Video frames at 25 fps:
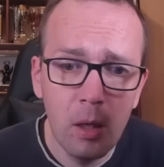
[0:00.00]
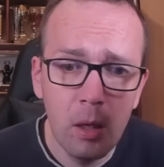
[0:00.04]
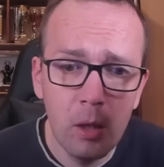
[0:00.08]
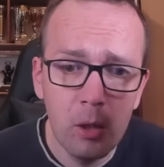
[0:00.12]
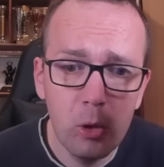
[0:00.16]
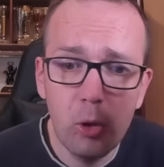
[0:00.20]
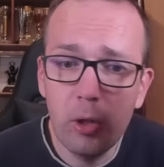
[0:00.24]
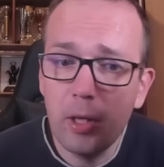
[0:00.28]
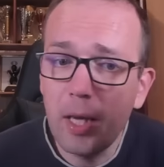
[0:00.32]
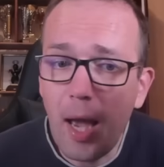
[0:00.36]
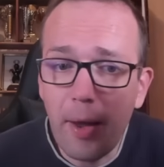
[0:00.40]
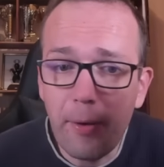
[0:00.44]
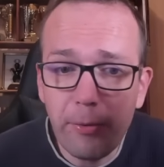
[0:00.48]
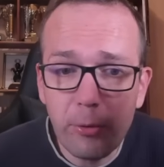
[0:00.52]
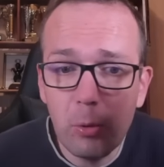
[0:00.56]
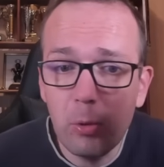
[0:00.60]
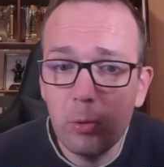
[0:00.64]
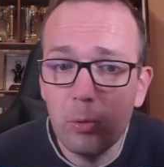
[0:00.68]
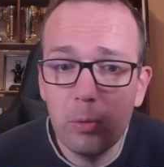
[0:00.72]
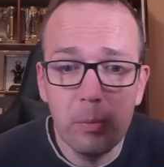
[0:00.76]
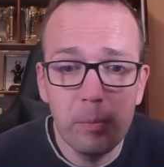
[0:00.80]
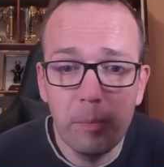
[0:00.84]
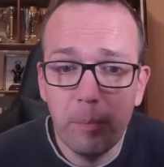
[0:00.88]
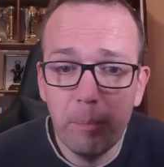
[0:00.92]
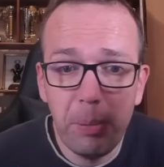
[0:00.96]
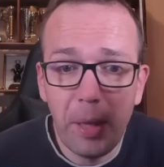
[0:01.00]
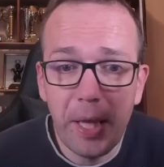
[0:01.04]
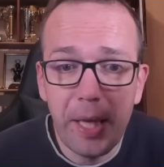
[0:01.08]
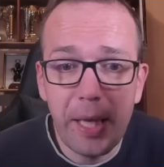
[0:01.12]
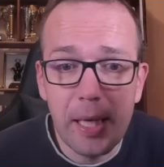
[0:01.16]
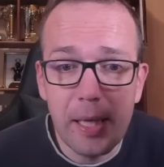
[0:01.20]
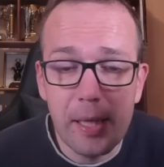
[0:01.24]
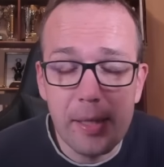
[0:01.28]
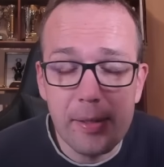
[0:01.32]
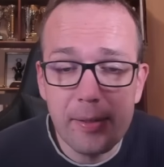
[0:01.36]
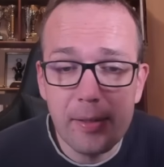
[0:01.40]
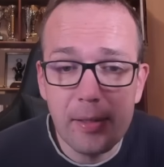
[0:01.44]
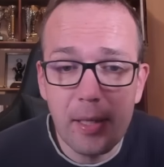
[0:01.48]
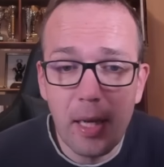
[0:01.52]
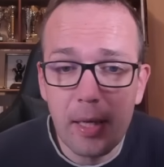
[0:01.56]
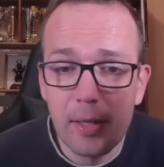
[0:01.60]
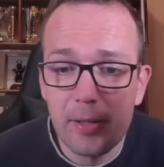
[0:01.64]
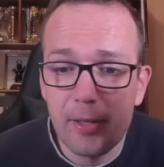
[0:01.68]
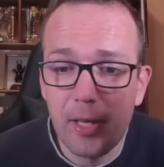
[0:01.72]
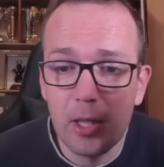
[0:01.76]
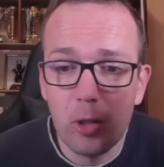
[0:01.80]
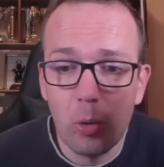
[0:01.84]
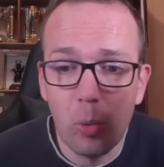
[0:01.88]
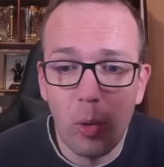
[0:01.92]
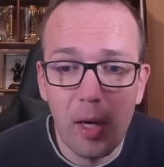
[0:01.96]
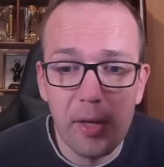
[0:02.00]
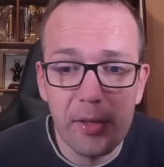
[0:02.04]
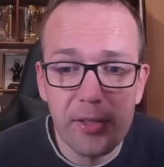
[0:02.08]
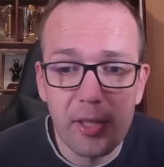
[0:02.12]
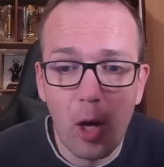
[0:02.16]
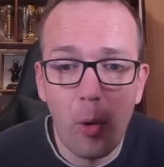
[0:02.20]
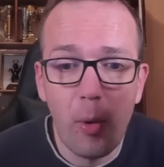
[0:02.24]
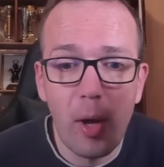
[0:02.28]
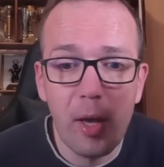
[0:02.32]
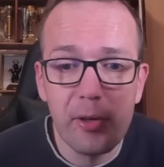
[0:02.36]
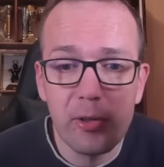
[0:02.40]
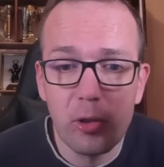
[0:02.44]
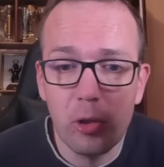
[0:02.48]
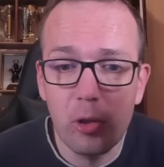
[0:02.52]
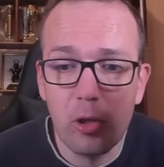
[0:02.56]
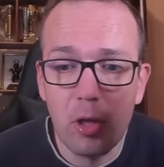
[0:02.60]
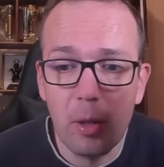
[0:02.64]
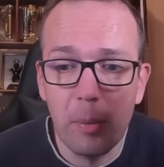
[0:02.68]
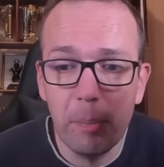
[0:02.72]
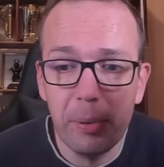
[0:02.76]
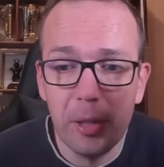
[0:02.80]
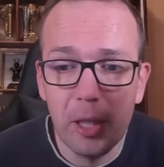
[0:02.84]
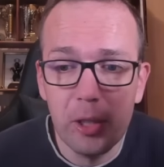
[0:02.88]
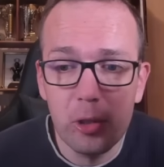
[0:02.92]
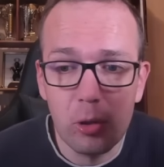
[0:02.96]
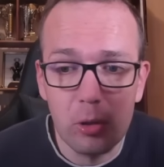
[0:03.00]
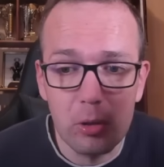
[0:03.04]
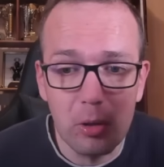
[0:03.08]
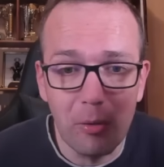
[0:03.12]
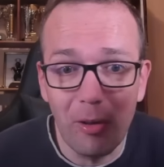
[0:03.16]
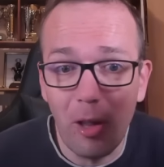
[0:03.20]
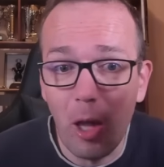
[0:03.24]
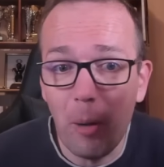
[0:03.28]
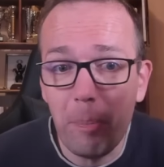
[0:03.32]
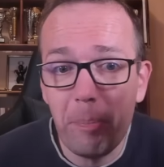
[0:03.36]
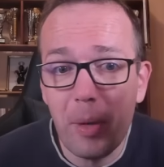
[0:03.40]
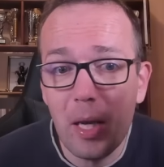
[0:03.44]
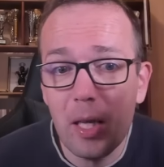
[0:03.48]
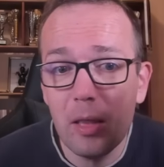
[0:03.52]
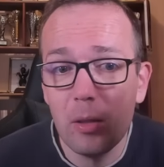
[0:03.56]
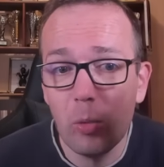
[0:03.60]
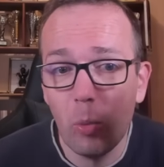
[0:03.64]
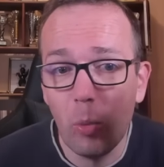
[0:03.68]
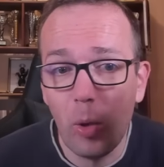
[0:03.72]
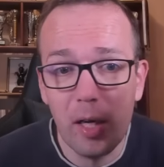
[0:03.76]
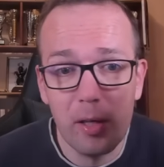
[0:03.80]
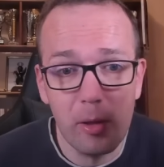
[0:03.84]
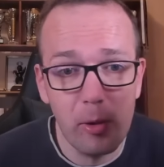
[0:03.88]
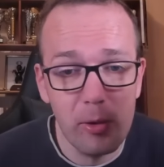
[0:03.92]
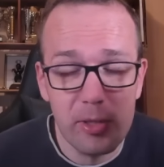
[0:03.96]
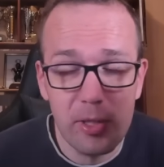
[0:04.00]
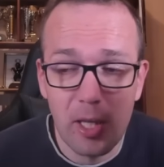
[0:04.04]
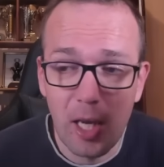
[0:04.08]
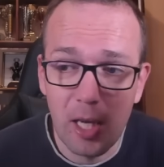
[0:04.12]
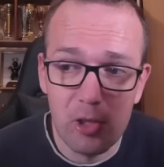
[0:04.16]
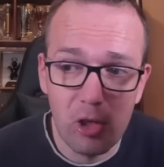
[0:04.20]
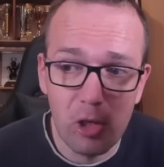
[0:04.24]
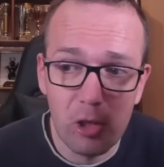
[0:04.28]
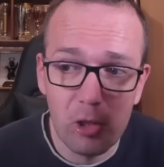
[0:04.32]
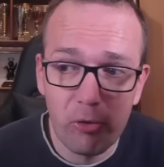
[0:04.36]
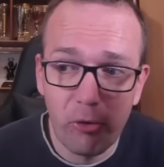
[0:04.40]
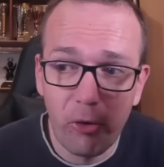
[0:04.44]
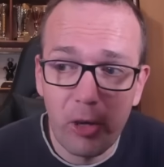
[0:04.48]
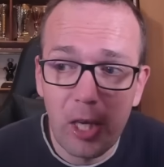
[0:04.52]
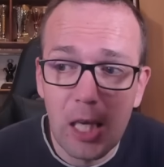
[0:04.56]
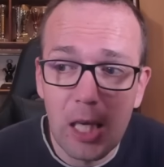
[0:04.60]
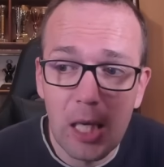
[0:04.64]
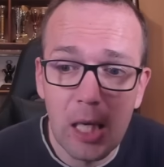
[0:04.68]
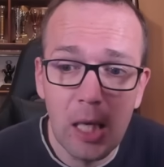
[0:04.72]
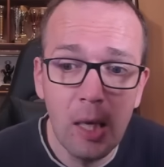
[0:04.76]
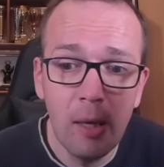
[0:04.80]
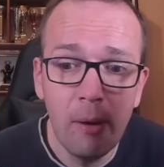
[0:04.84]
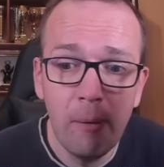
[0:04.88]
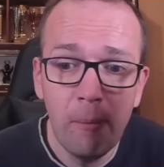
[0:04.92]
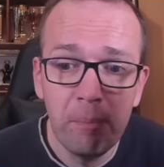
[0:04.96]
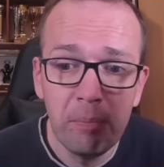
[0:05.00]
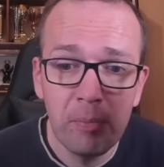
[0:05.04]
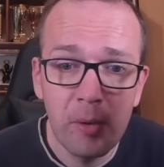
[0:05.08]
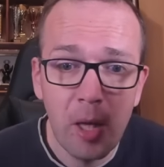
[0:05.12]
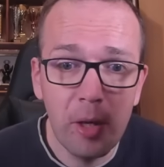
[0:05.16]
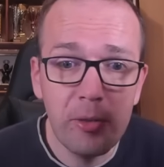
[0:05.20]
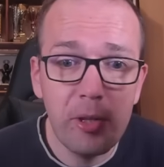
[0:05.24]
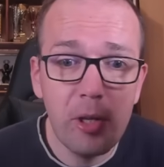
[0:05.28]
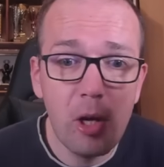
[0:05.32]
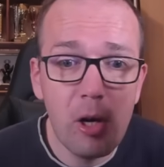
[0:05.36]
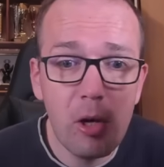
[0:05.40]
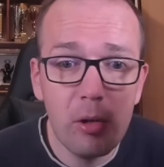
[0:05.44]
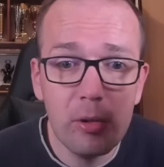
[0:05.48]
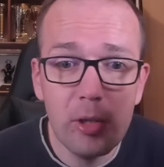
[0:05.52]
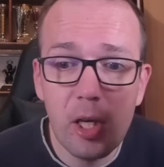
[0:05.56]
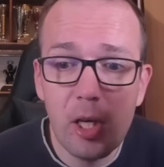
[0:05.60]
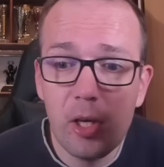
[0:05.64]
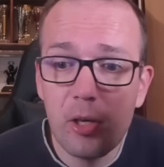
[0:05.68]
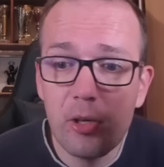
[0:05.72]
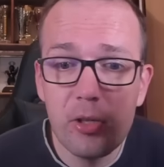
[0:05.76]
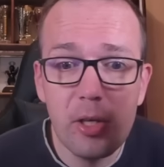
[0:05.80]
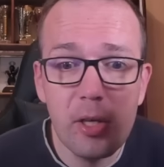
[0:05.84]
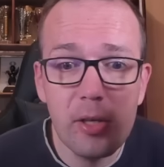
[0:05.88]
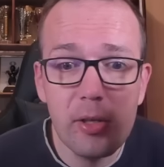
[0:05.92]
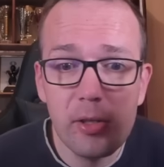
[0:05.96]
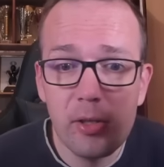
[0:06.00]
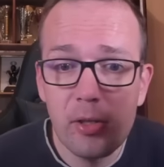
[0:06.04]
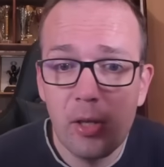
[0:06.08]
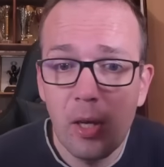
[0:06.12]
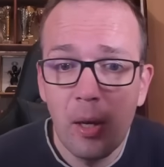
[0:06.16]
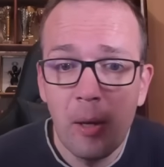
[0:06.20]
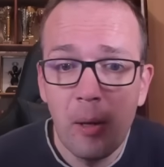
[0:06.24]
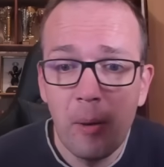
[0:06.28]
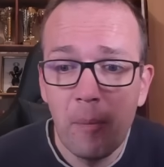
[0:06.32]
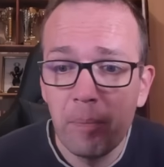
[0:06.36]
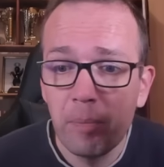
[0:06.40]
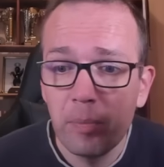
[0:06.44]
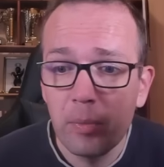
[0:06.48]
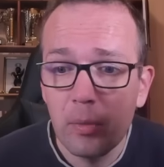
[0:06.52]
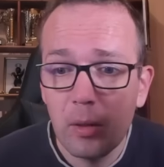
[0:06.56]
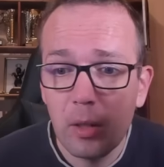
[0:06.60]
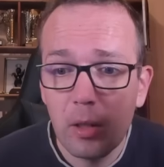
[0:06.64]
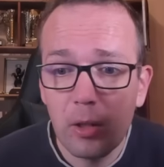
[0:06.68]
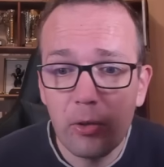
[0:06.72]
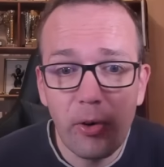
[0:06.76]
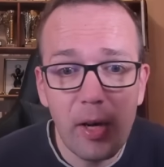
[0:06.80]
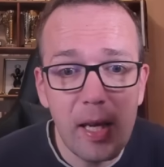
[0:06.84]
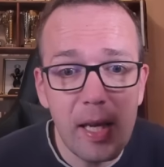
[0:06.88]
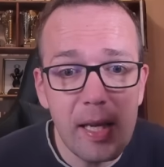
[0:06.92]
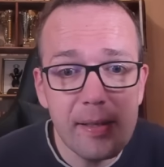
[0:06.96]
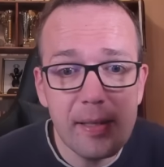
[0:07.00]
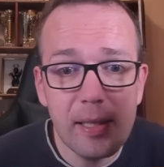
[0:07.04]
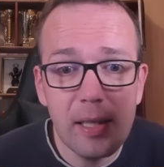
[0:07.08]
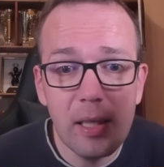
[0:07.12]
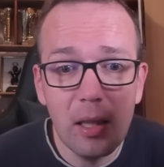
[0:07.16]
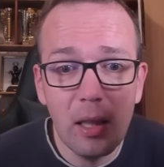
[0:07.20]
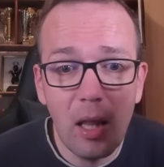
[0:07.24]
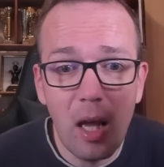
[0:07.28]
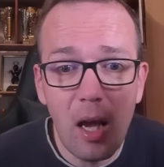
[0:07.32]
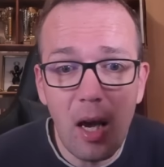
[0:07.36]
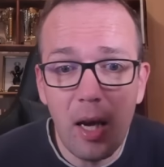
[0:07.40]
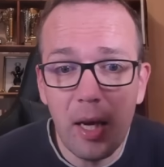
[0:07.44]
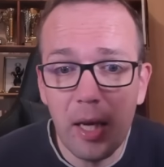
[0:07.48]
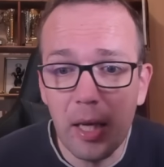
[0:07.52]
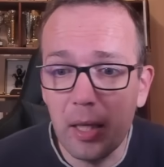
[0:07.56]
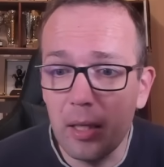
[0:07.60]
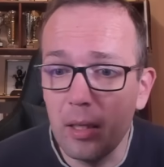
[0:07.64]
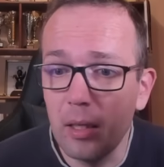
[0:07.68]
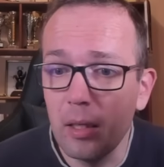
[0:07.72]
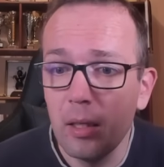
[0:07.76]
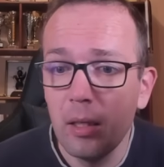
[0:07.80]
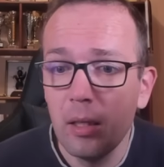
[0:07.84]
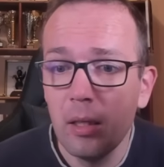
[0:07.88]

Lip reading: You have to play e6, otherwise how else do you complete your development? White goes knight g3. And now there's this crazy line